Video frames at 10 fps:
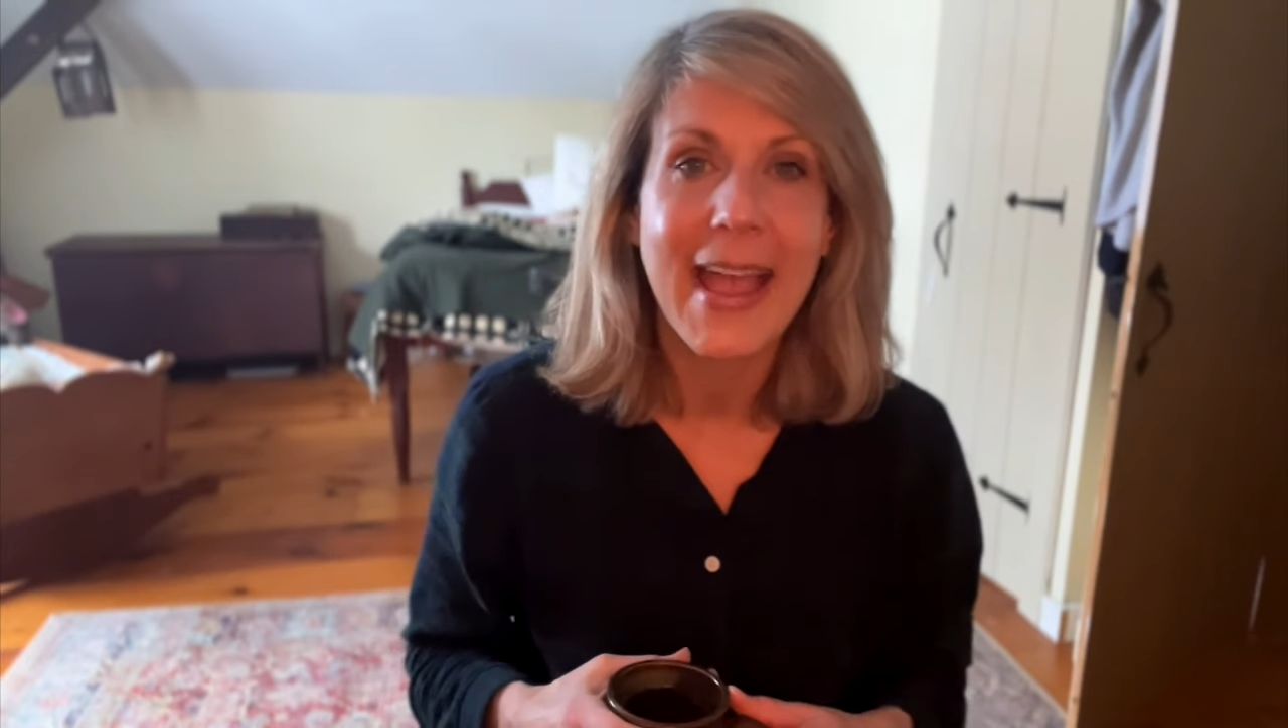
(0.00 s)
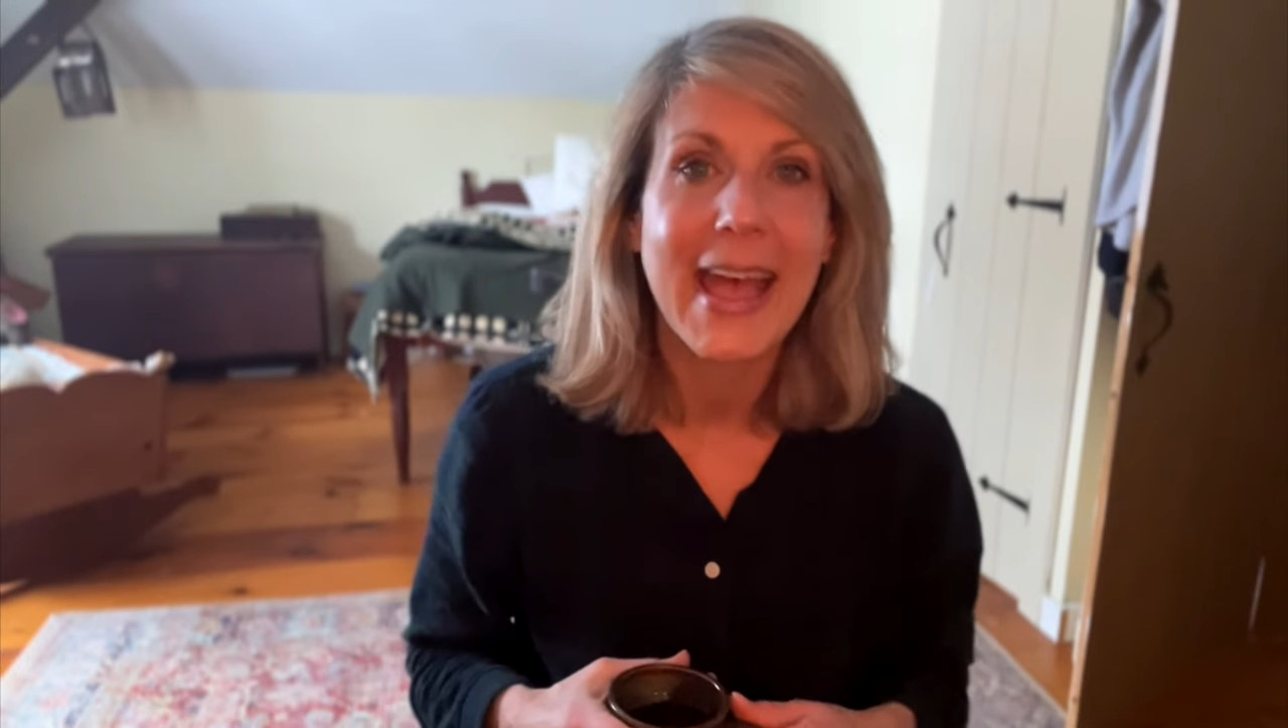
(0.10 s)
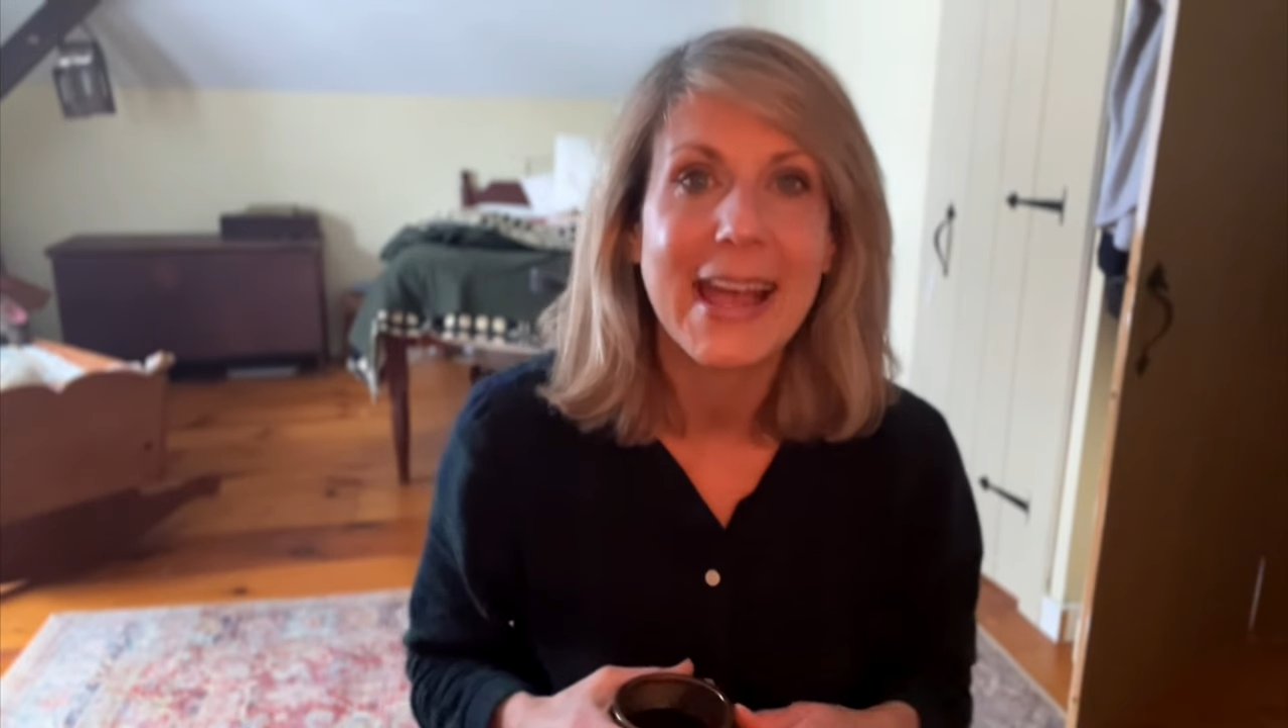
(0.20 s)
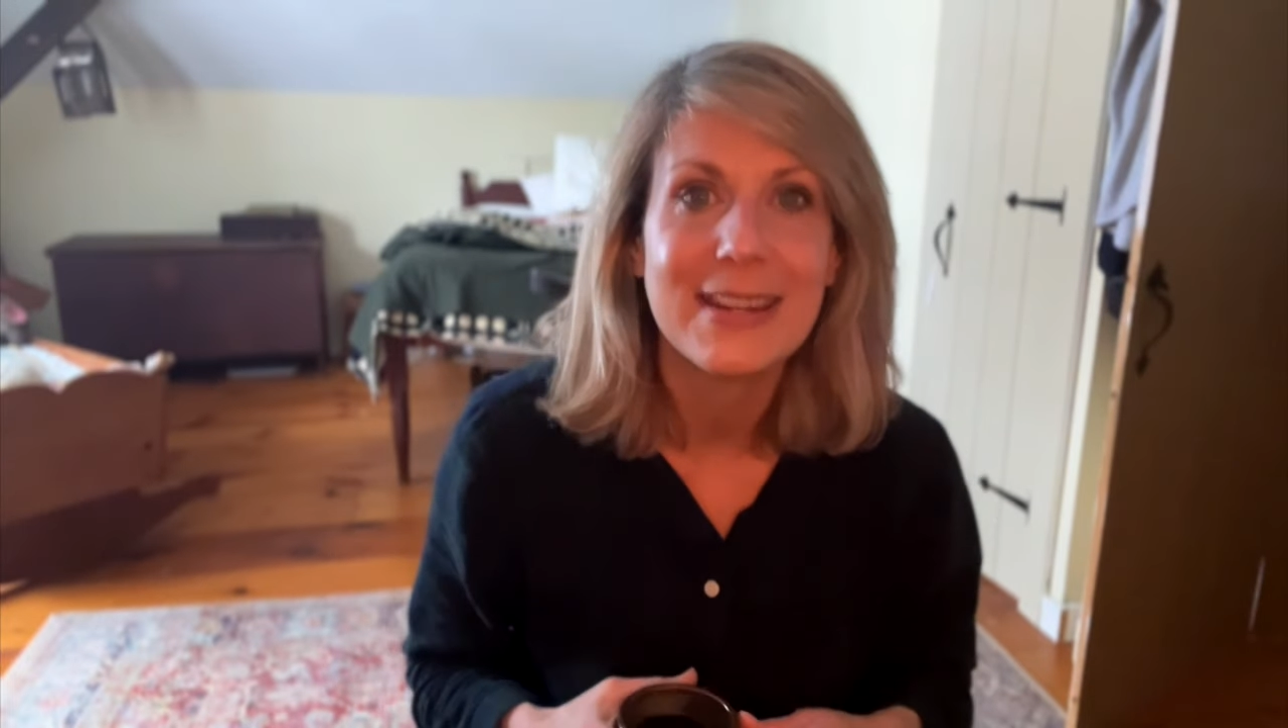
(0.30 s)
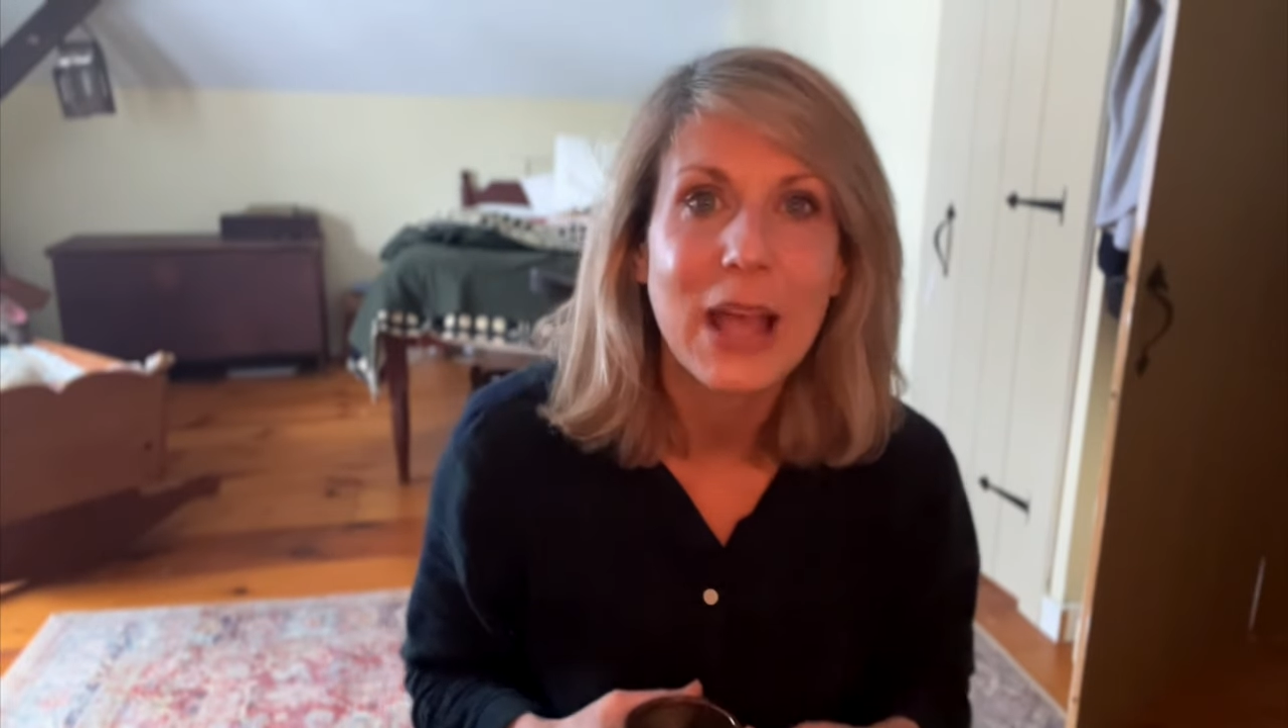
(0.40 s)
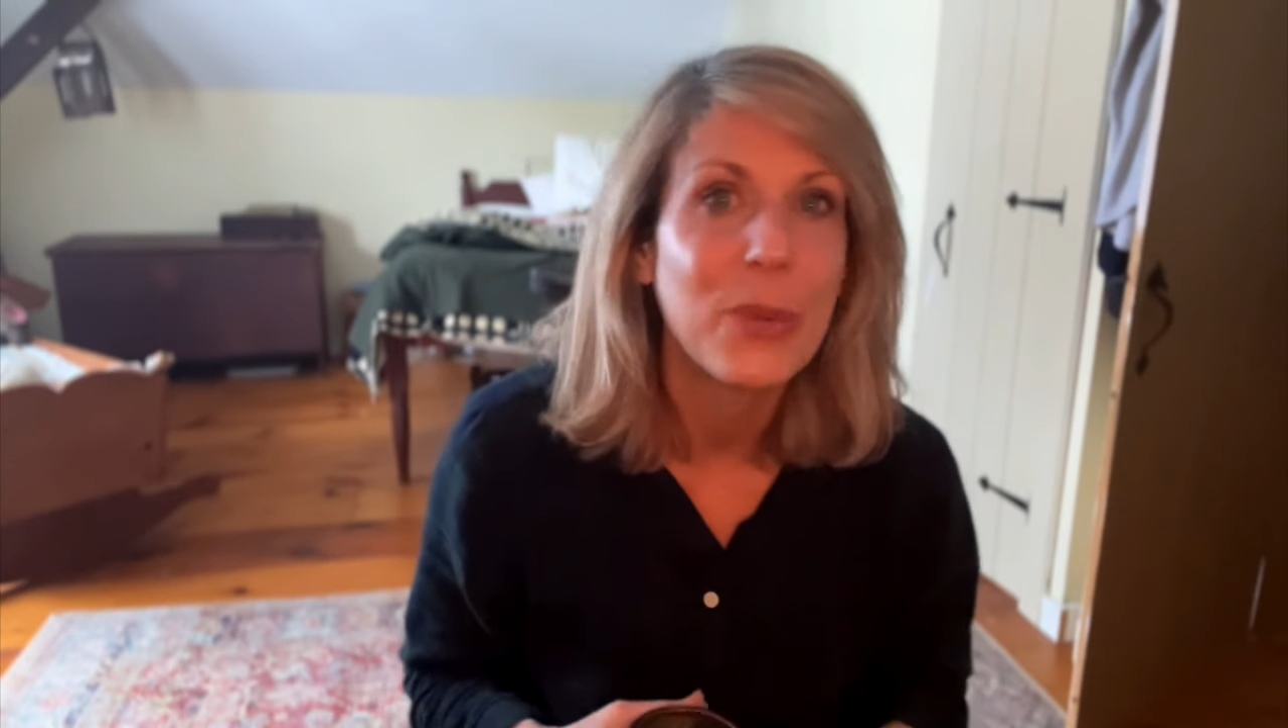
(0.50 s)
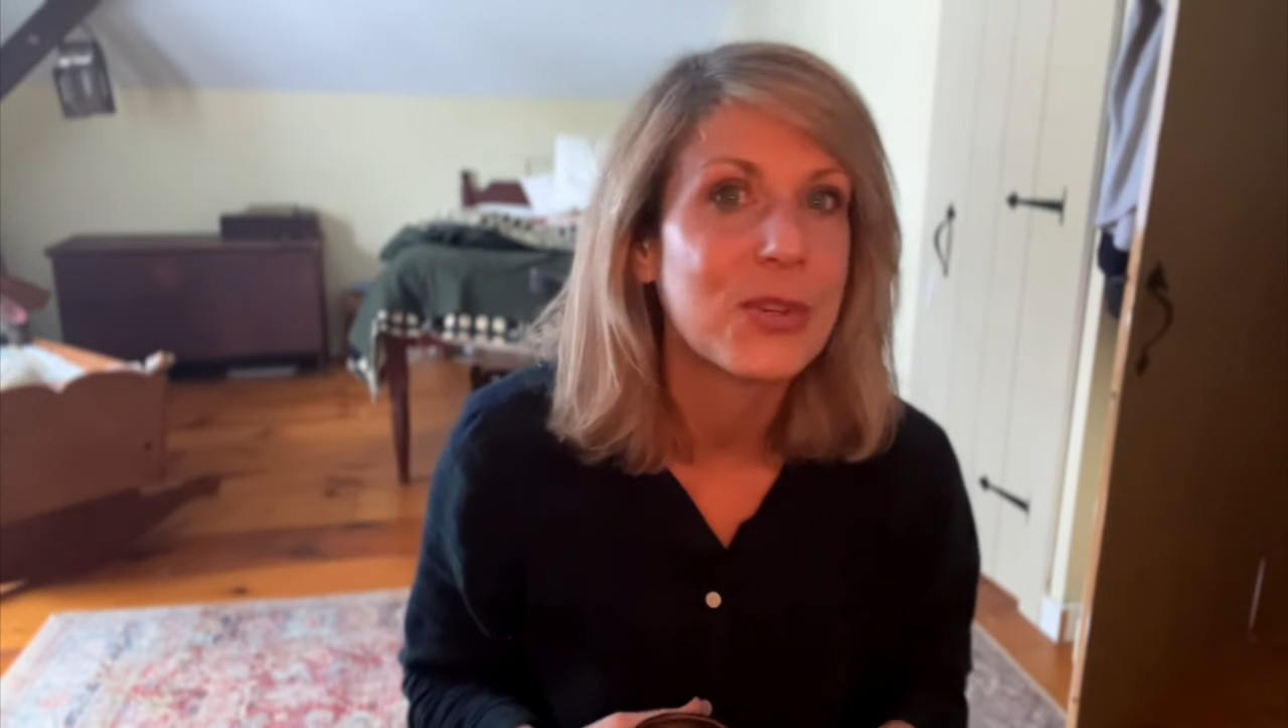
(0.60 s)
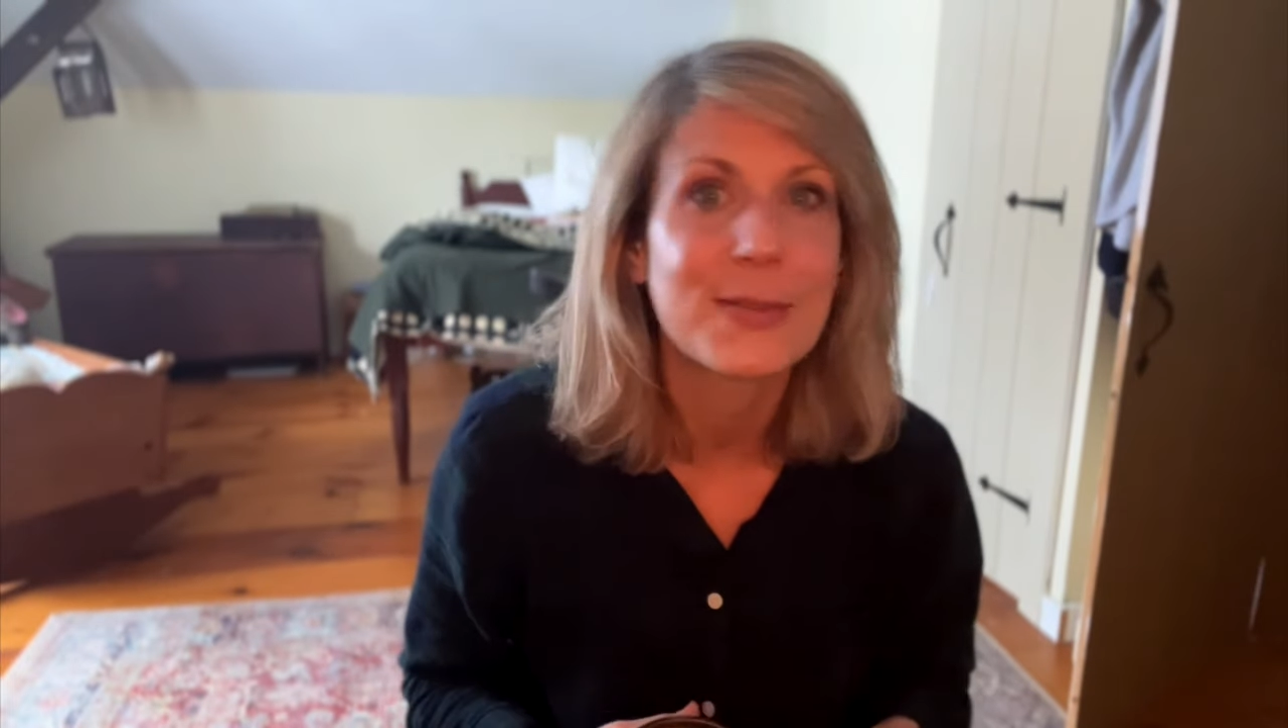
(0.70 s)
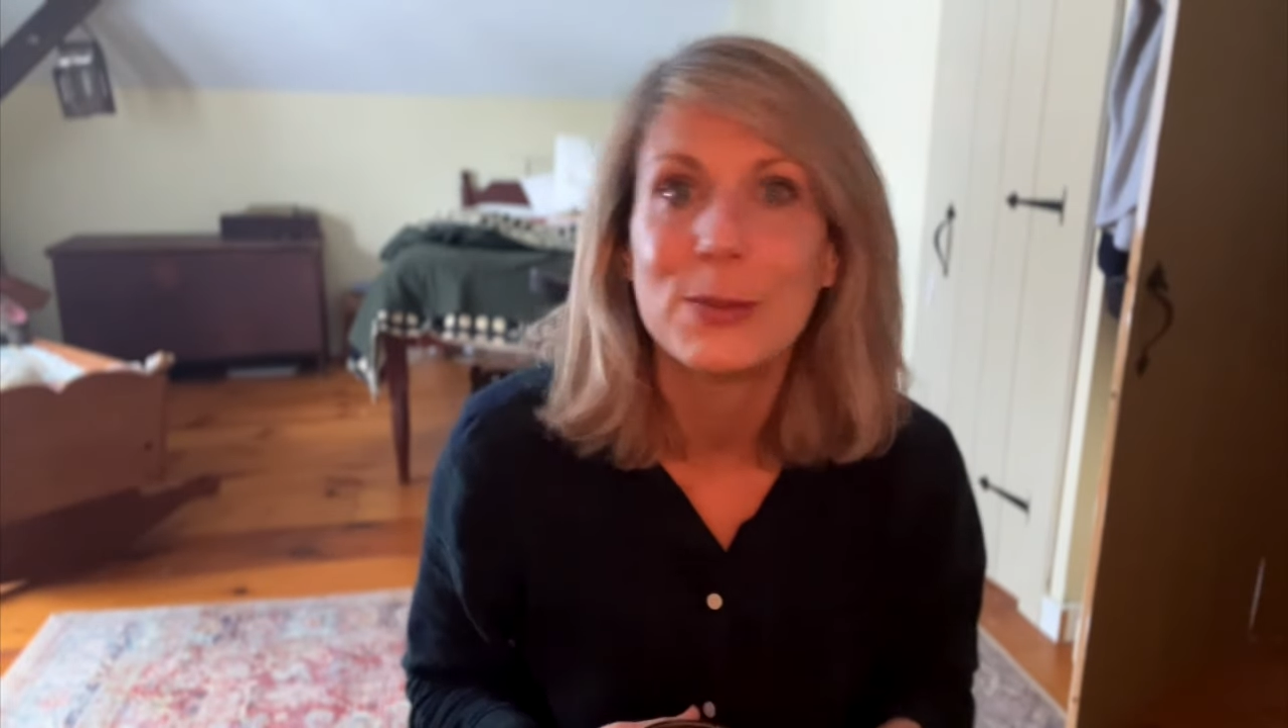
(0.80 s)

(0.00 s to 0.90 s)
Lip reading: and I would just